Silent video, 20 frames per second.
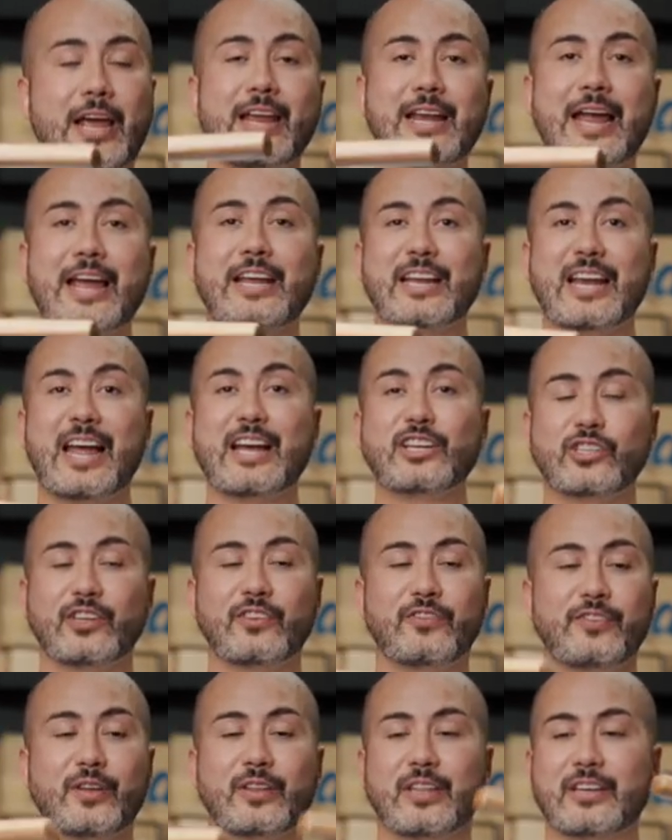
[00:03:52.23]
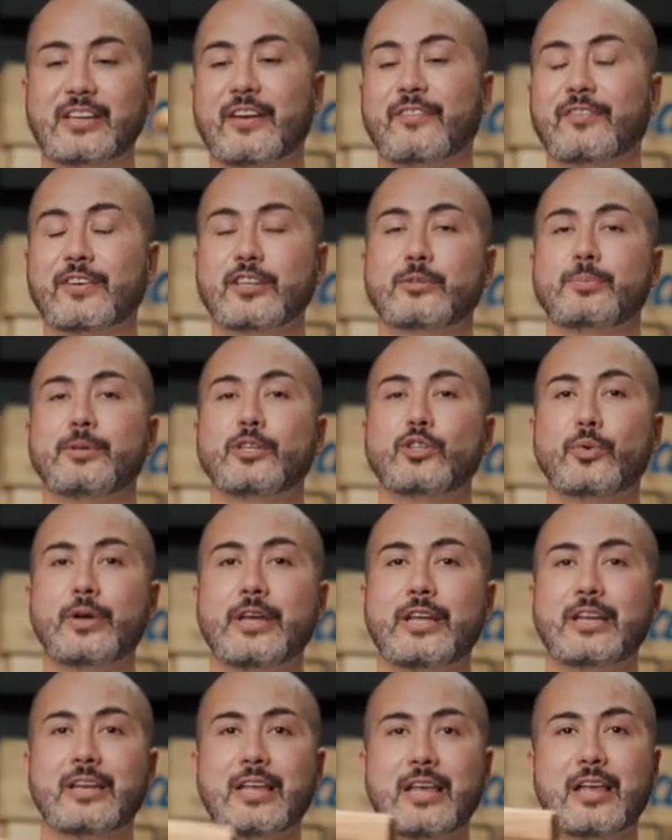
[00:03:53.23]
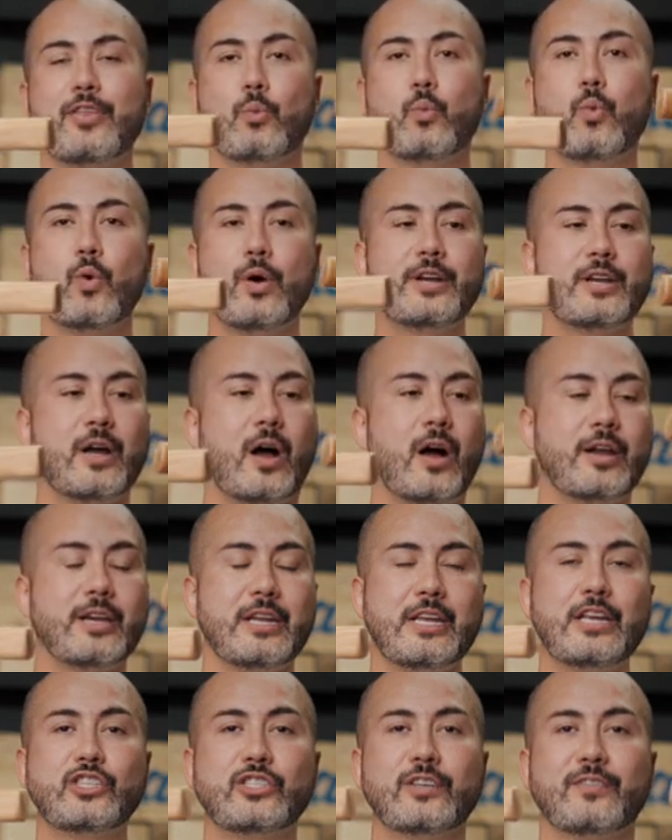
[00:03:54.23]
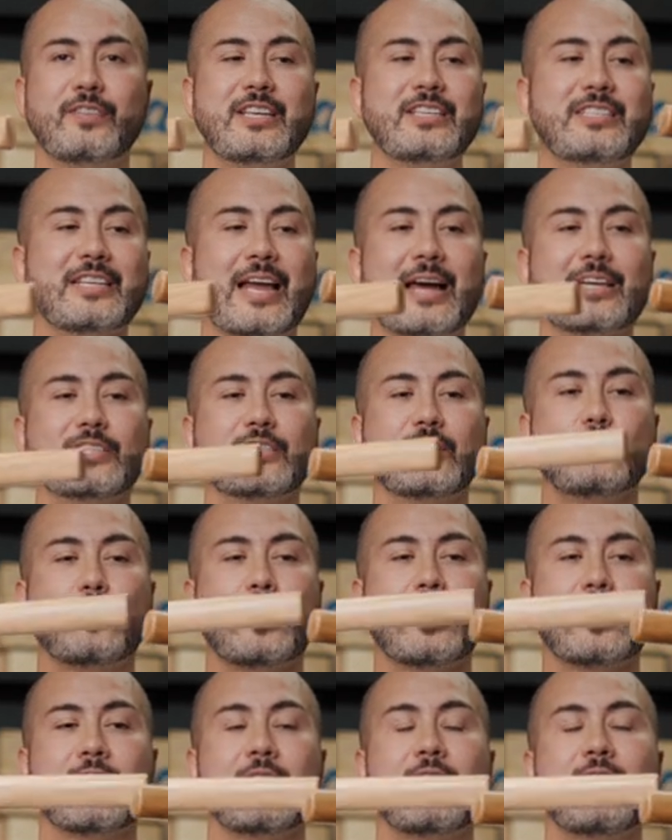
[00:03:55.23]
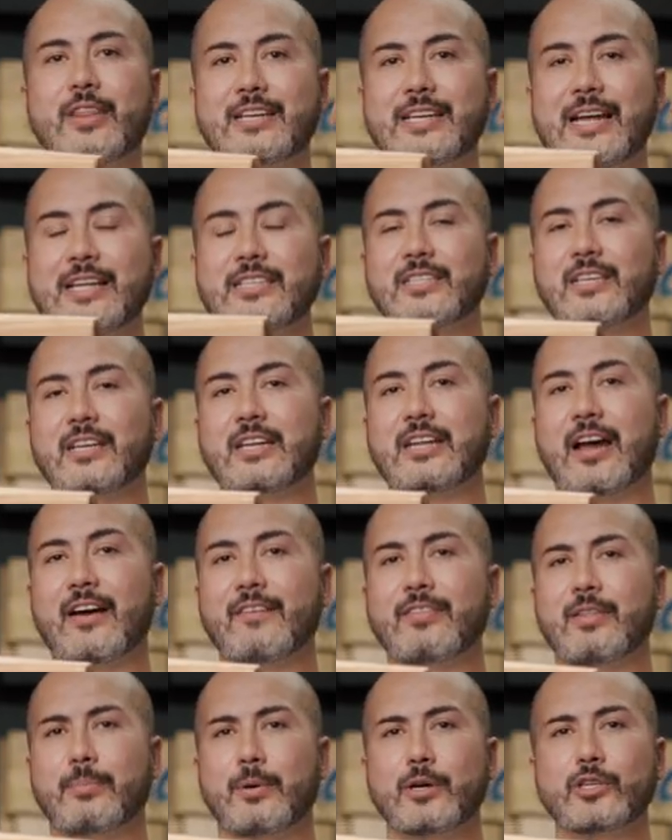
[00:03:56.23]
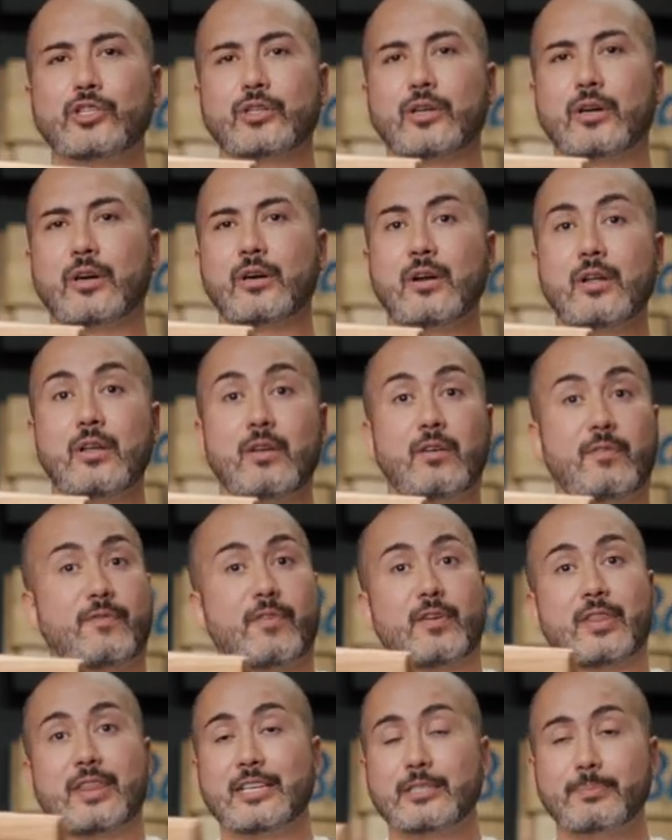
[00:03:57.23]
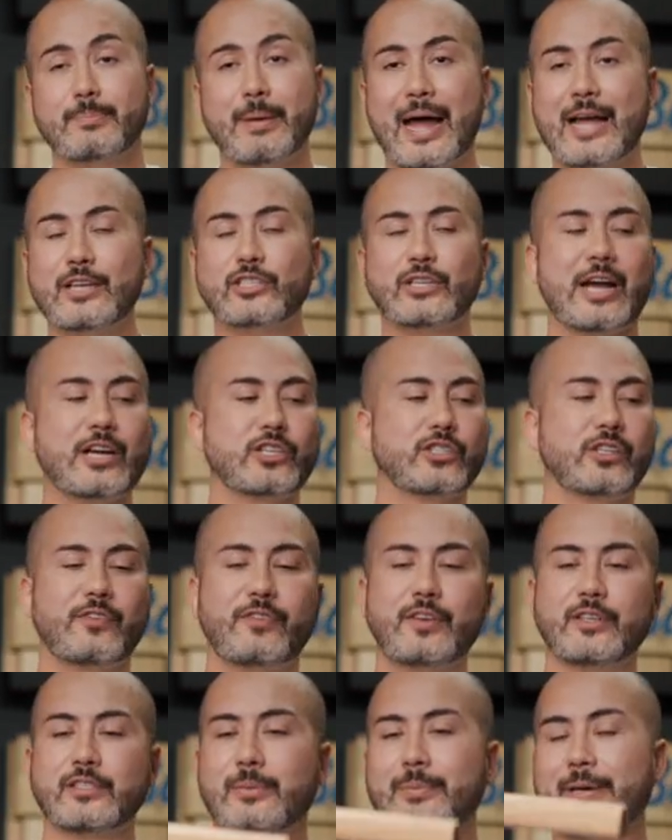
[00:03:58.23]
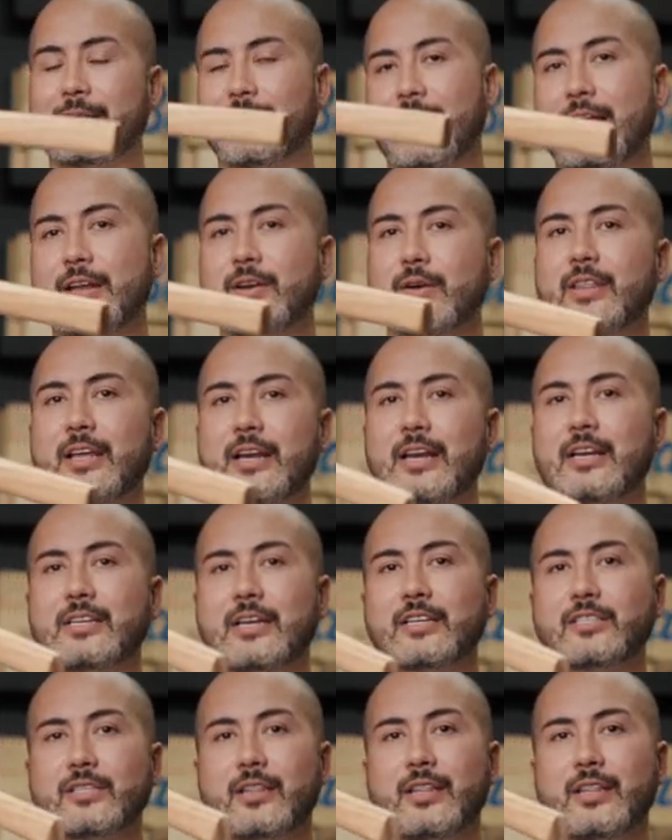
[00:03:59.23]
And I can actually feel the difference between the wood on each of these axes, where the density of the Butcher for this batch actually feels a bit lighter than it does